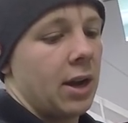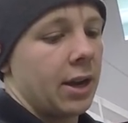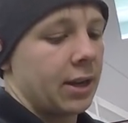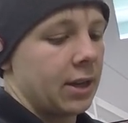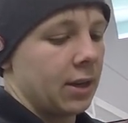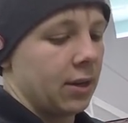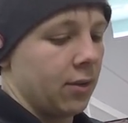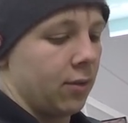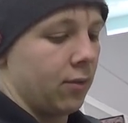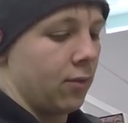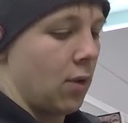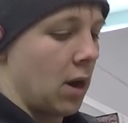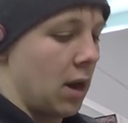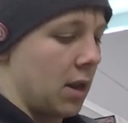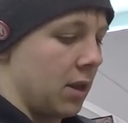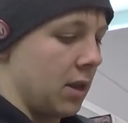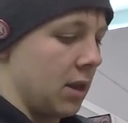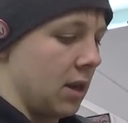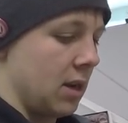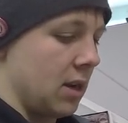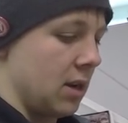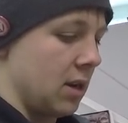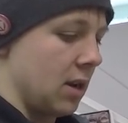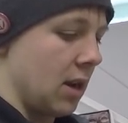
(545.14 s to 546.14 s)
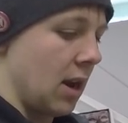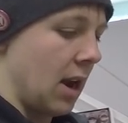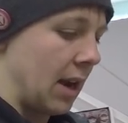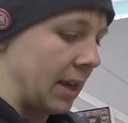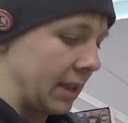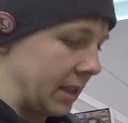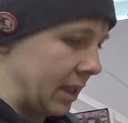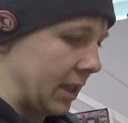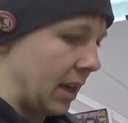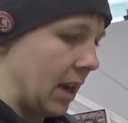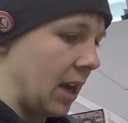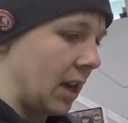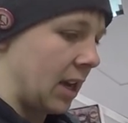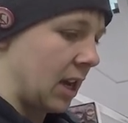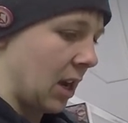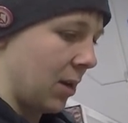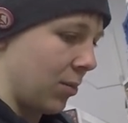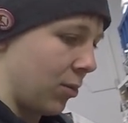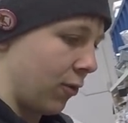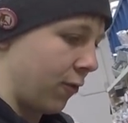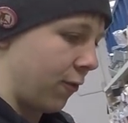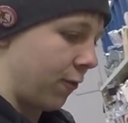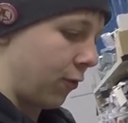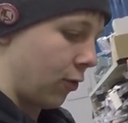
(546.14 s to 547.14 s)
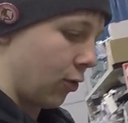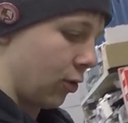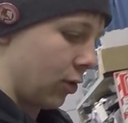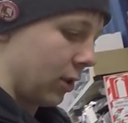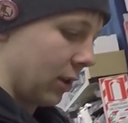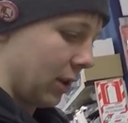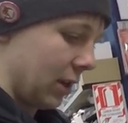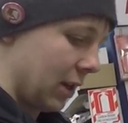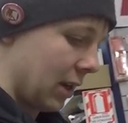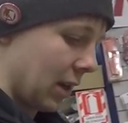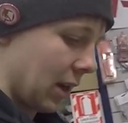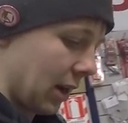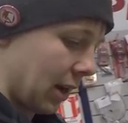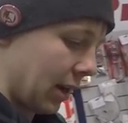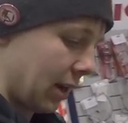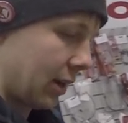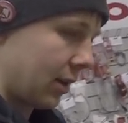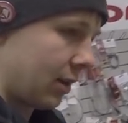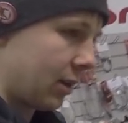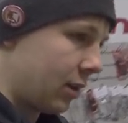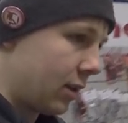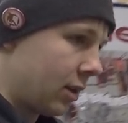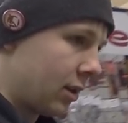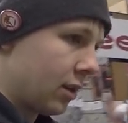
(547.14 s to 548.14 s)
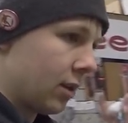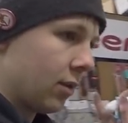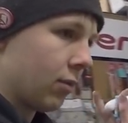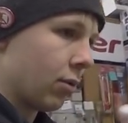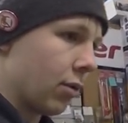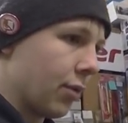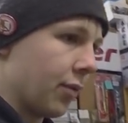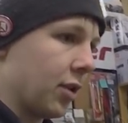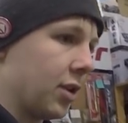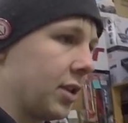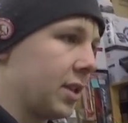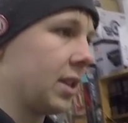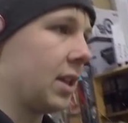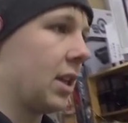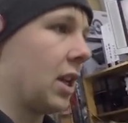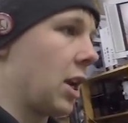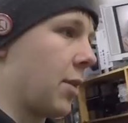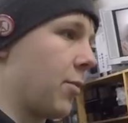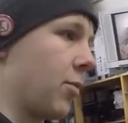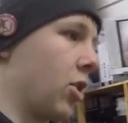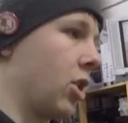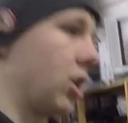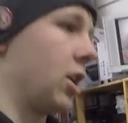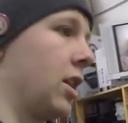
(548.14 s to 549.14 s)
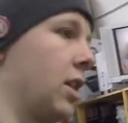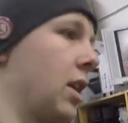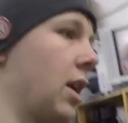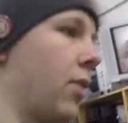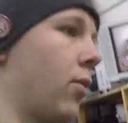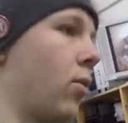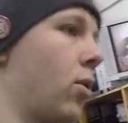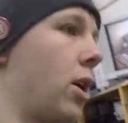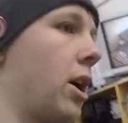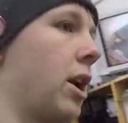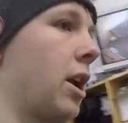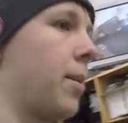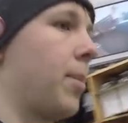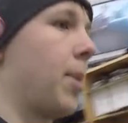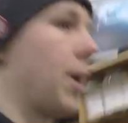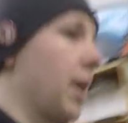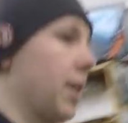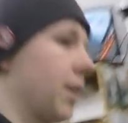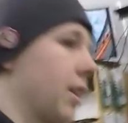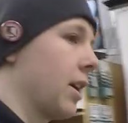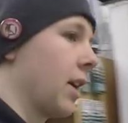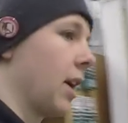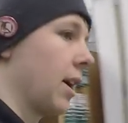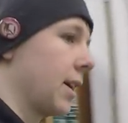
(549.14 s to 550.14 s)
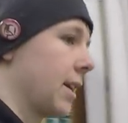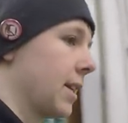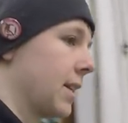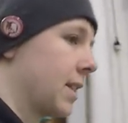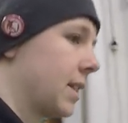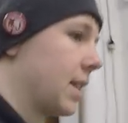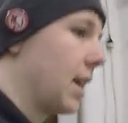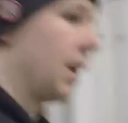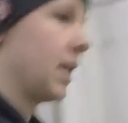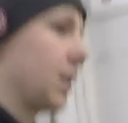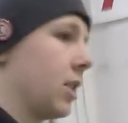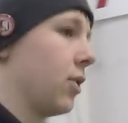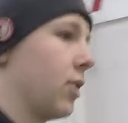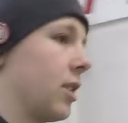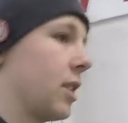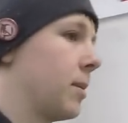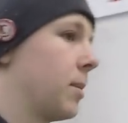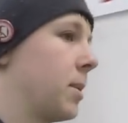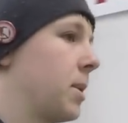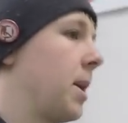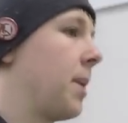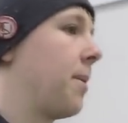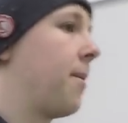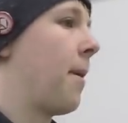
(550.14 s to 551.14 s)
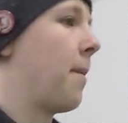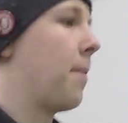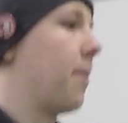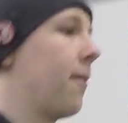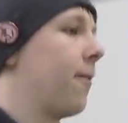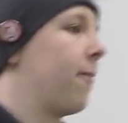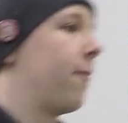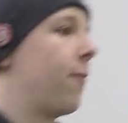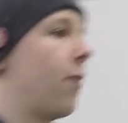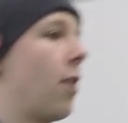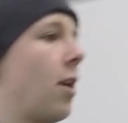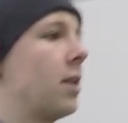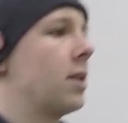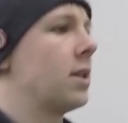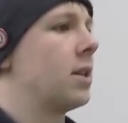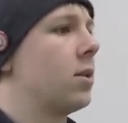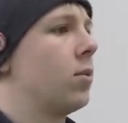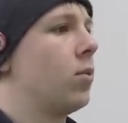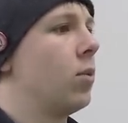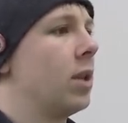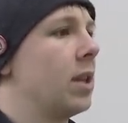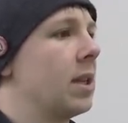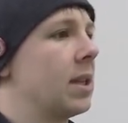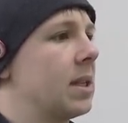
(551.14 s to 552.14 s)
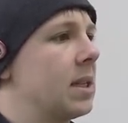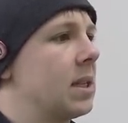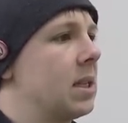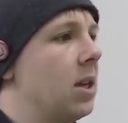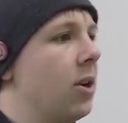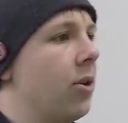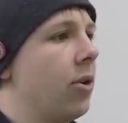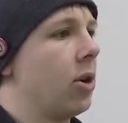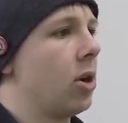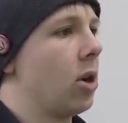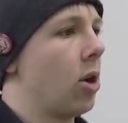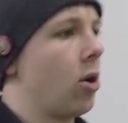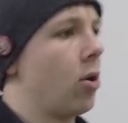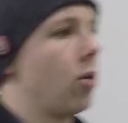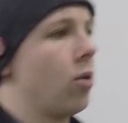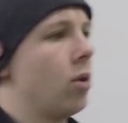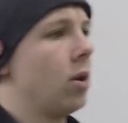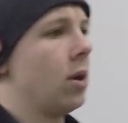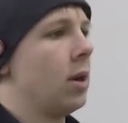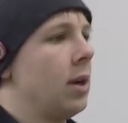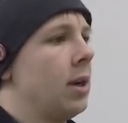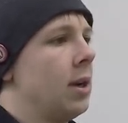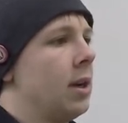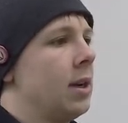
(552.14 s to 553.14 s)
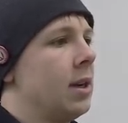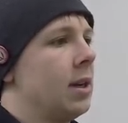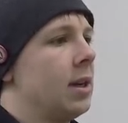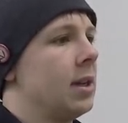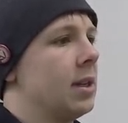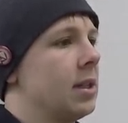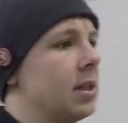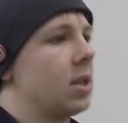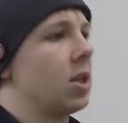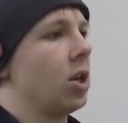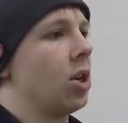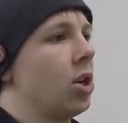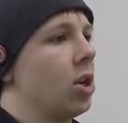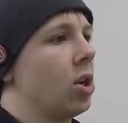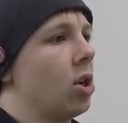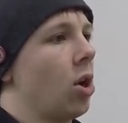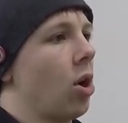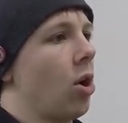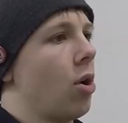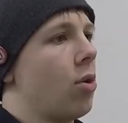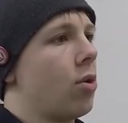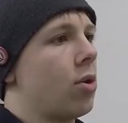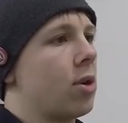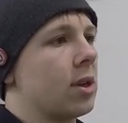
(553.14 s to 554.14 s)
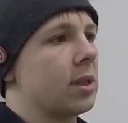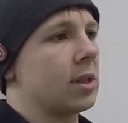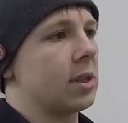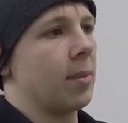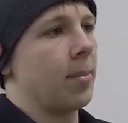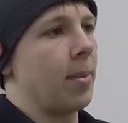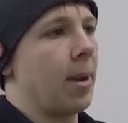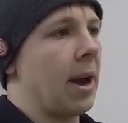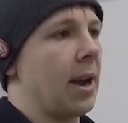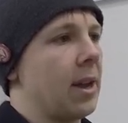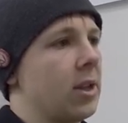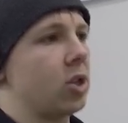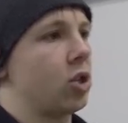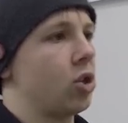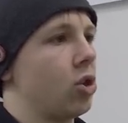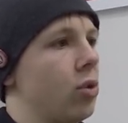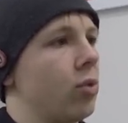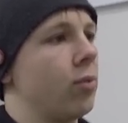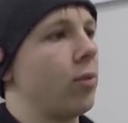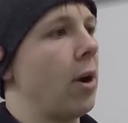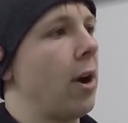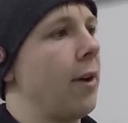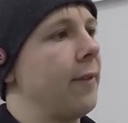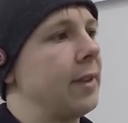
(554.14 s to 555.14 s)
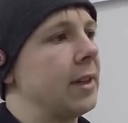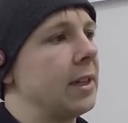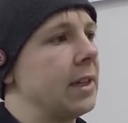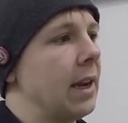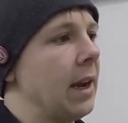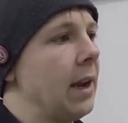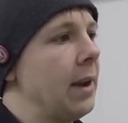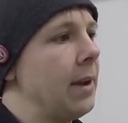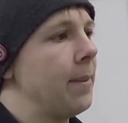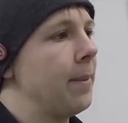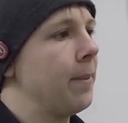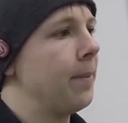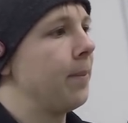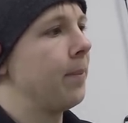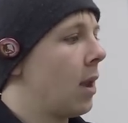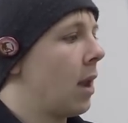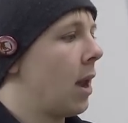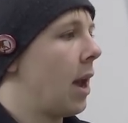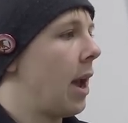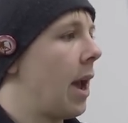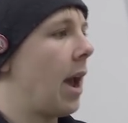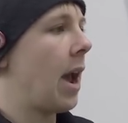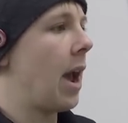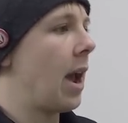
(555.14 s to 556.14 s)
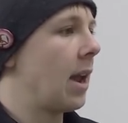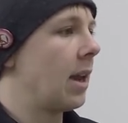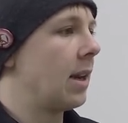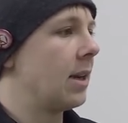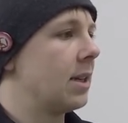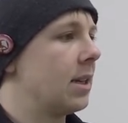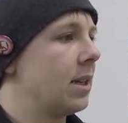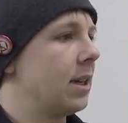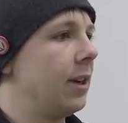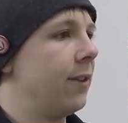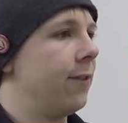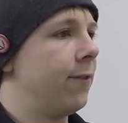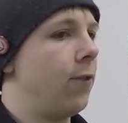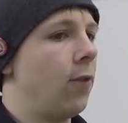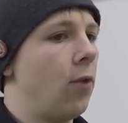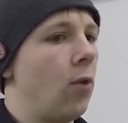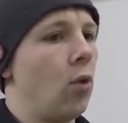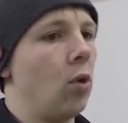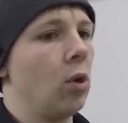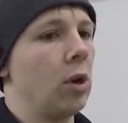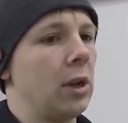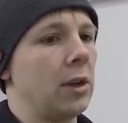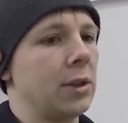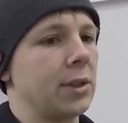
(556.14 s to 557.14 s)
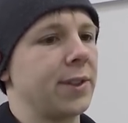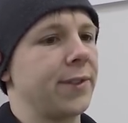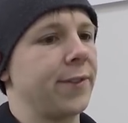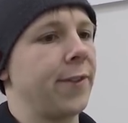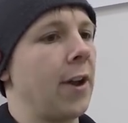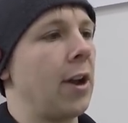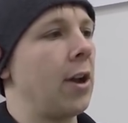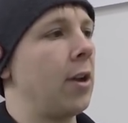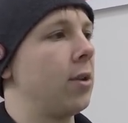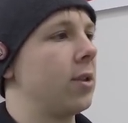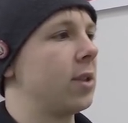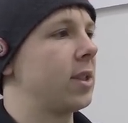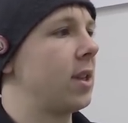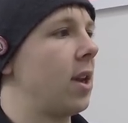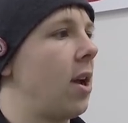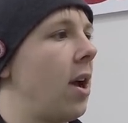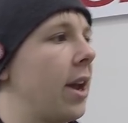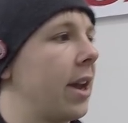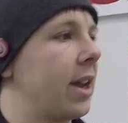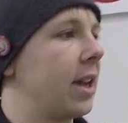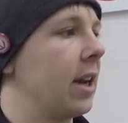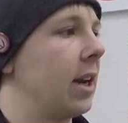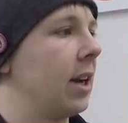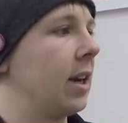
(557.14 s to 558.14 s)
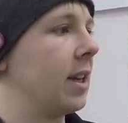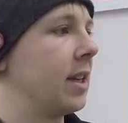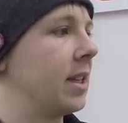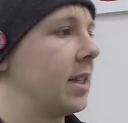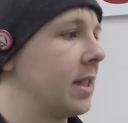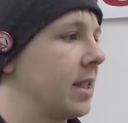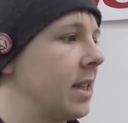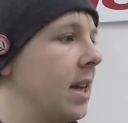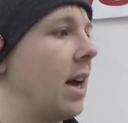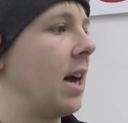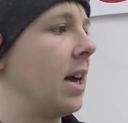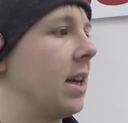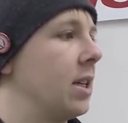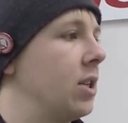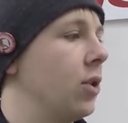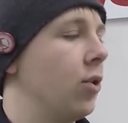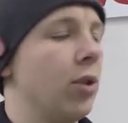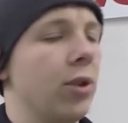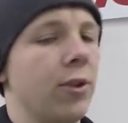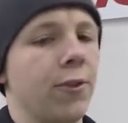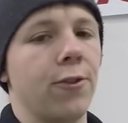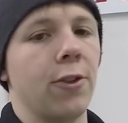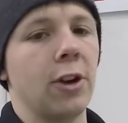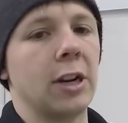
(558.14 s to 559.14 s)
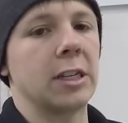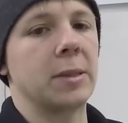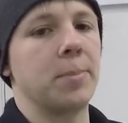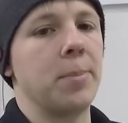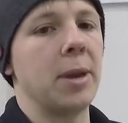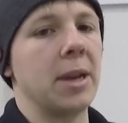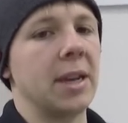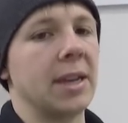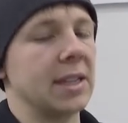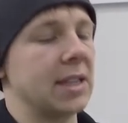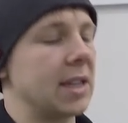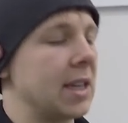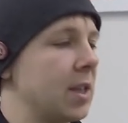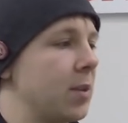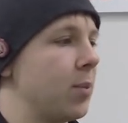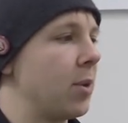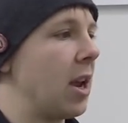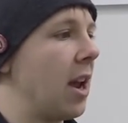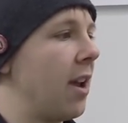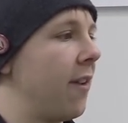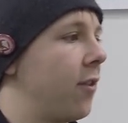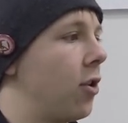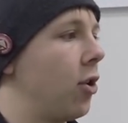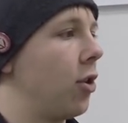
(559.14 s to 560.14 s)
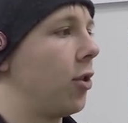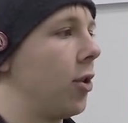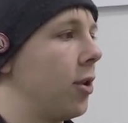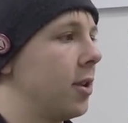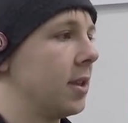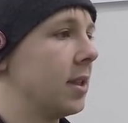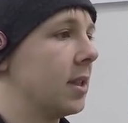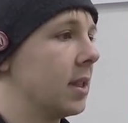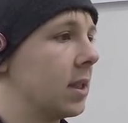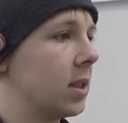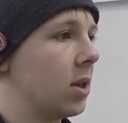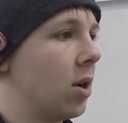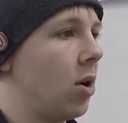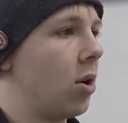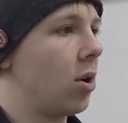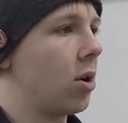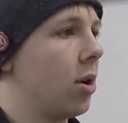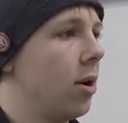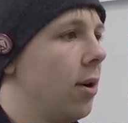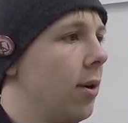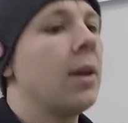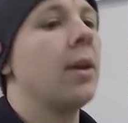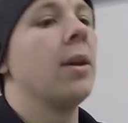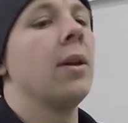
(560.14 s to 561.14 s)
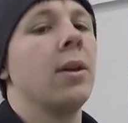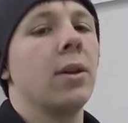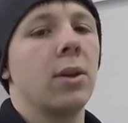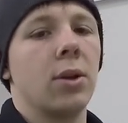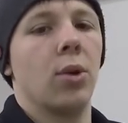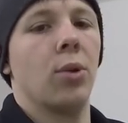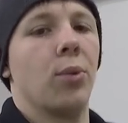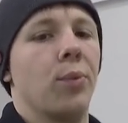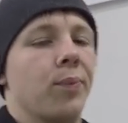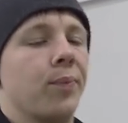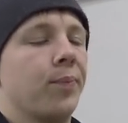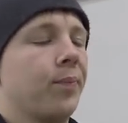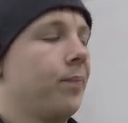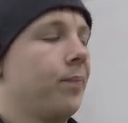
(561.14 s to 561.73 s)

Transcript: I can run the RCA cable for the reversing camera, get that wired up. I think I can start doing some stuff up the front where the stereo is gonna go, because the parts should arrive today. And if all else fails, I can at least start doing the front speakers, because we have got those in stock. Cool.